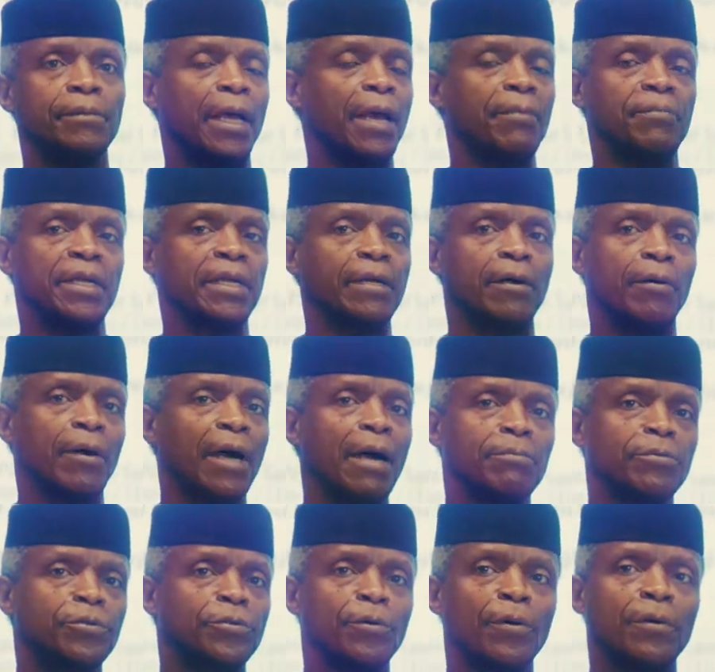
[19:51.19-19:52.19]
I mean,
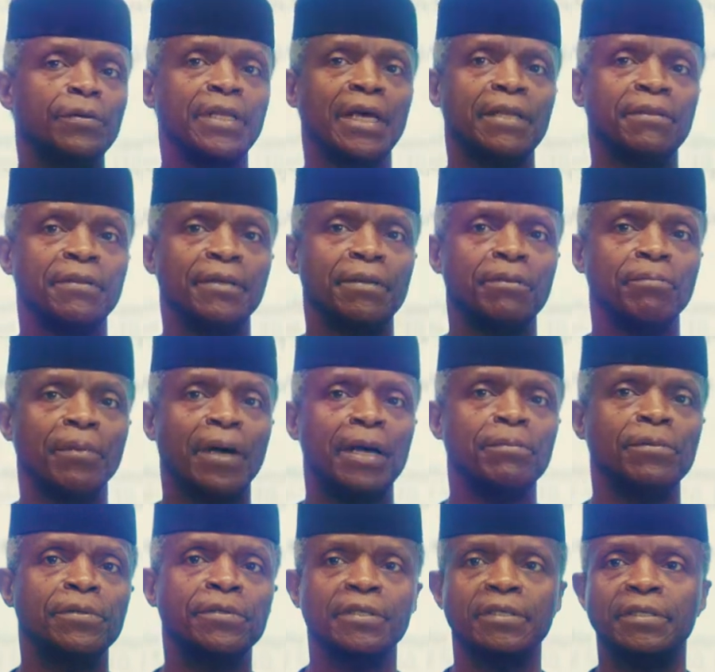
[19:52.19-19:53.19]
I'm sure that the
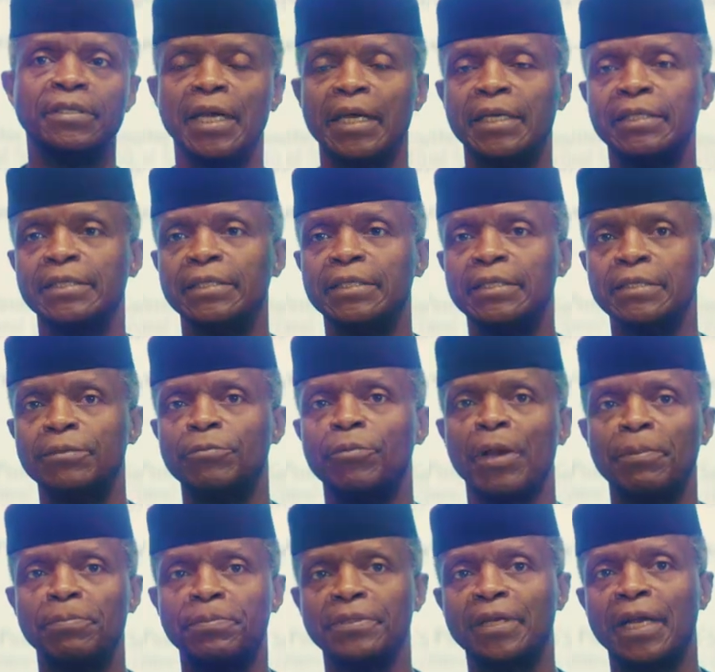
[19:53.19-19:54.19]
Bible Society's
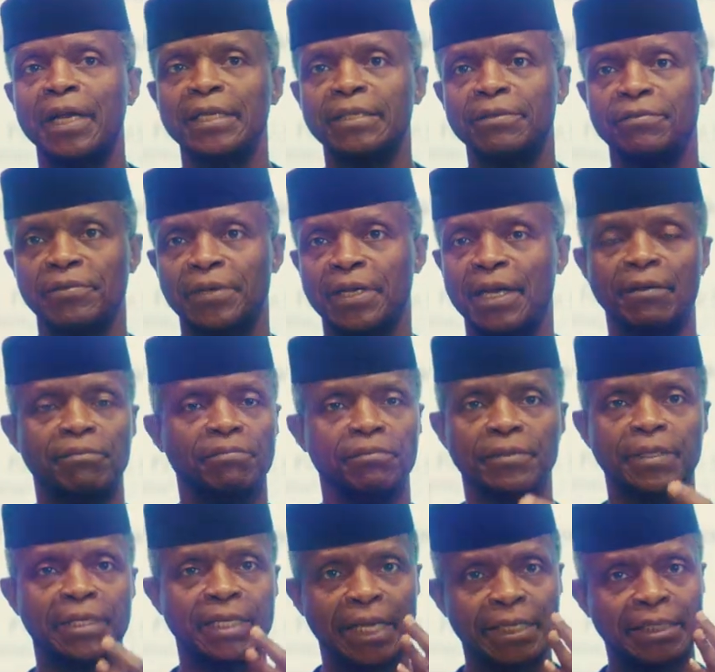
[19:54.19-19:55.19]
website, if we can
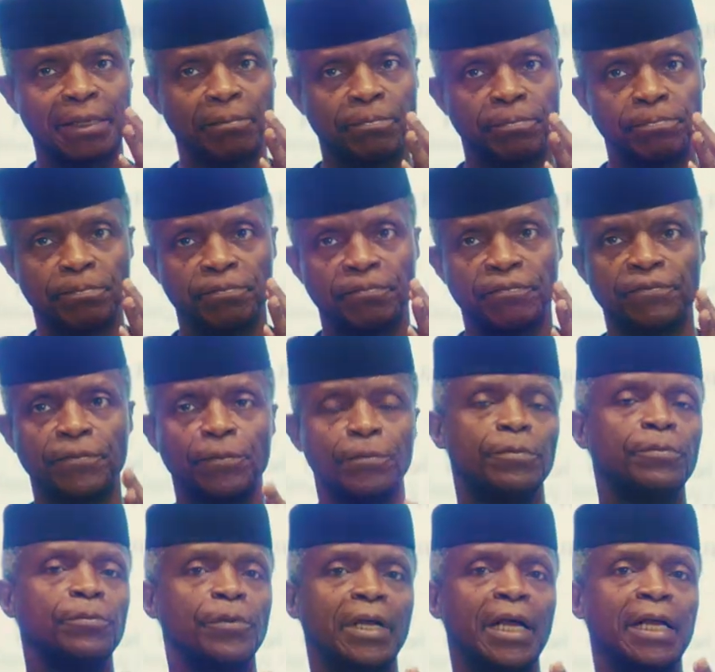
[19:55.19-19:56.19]
get a
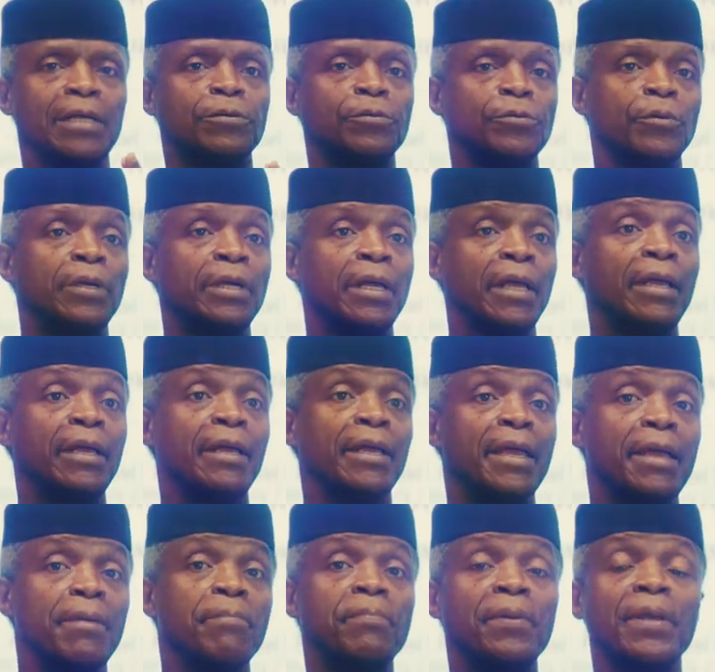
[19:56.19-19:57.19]
full, we can do
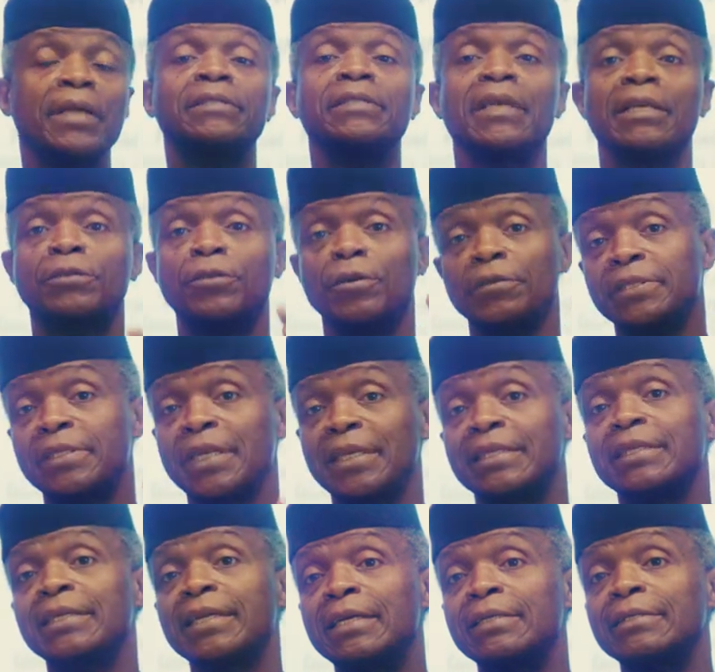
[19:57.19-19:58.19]
a page that's just
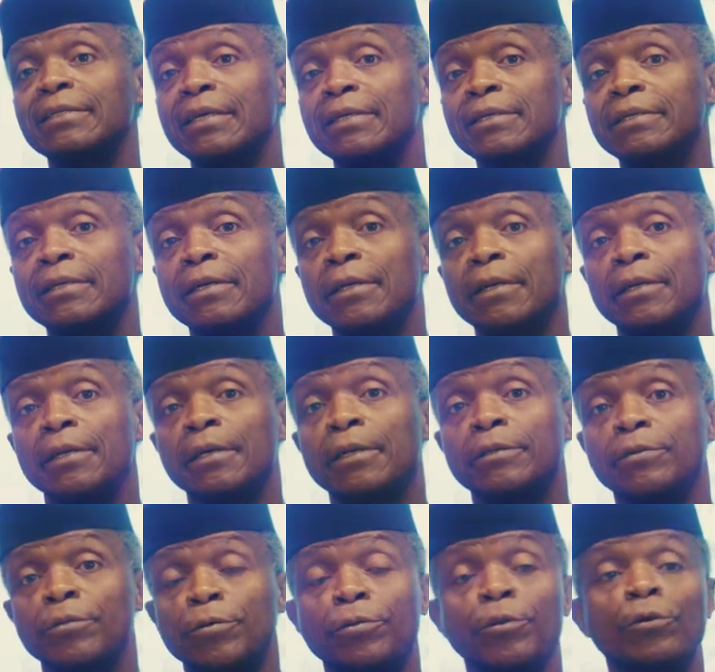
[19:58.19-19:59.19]
dedicated
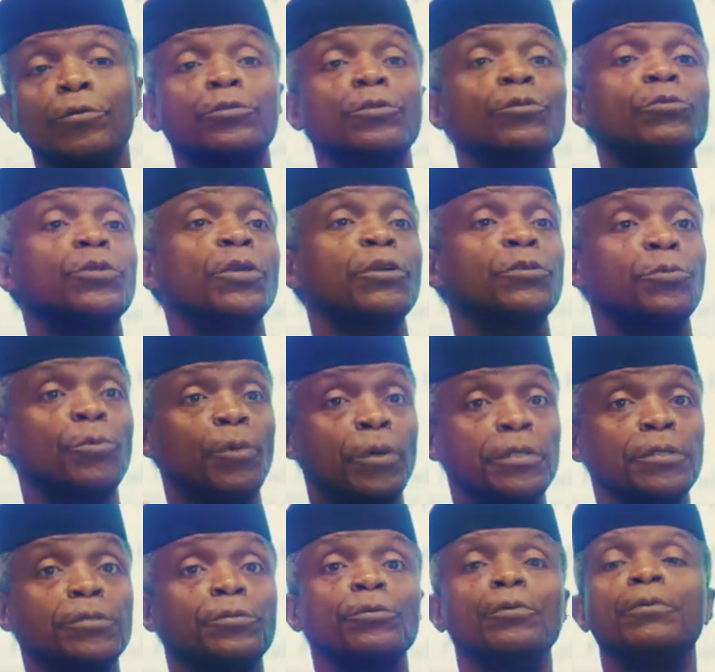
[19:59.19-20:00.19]
to those who just
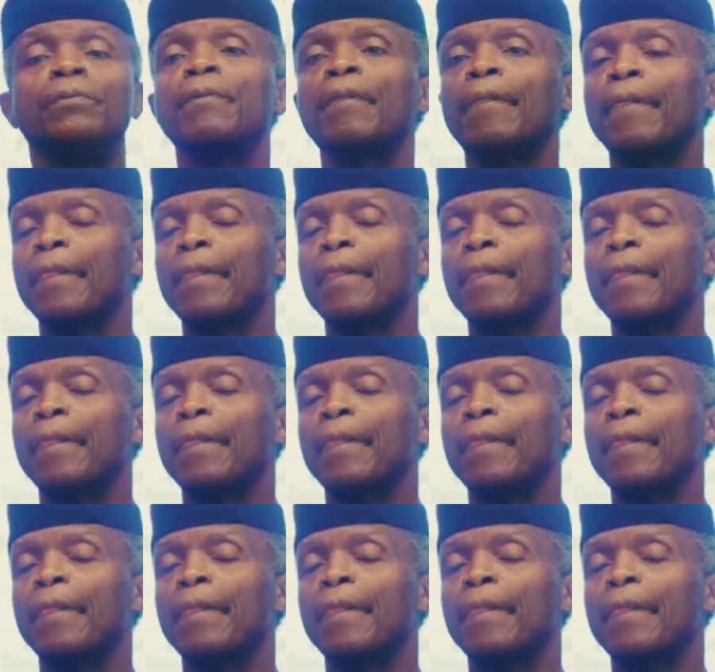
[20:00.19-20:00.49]
want to,